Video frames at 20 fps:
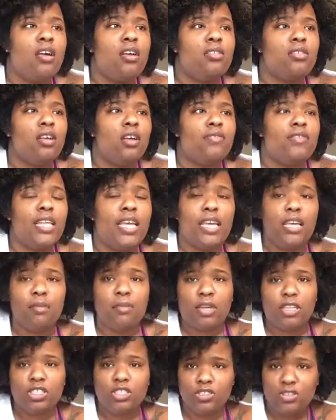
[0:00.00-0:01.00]
So I've taken
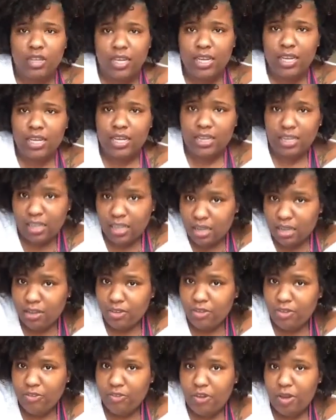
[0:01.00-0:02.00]
my strand
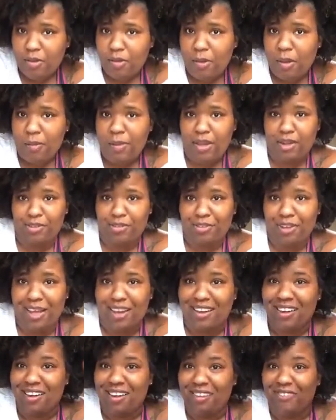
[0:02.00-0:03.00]
from my middle. I
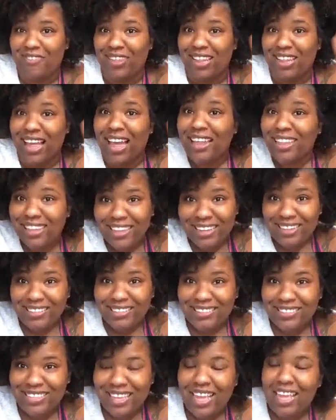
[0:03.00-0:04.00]
cut off a lot less
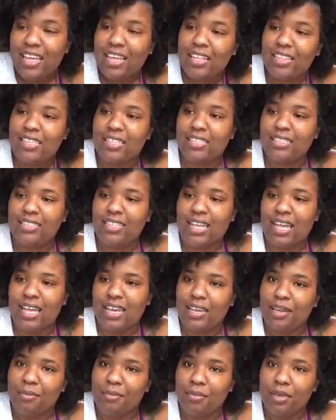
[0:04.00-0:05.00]
this
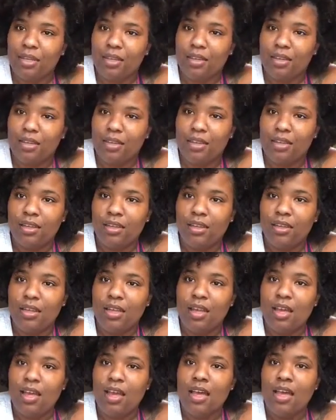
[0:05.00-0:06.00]
time.
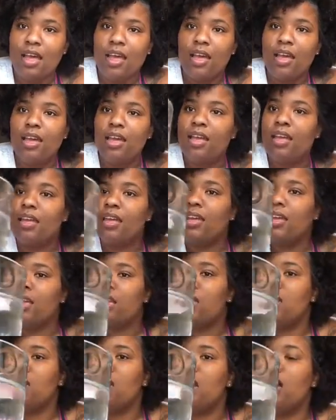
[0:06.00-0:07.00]

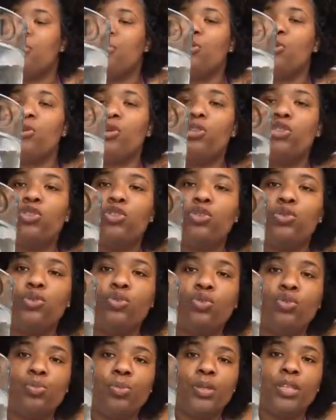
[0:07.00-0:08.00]
And I'm going
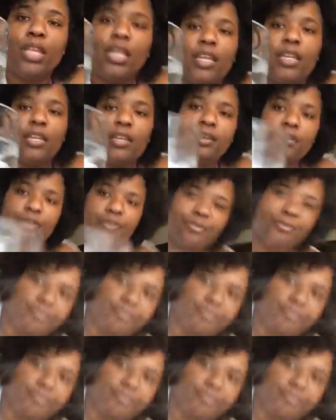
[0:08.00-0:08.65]
to put that in there.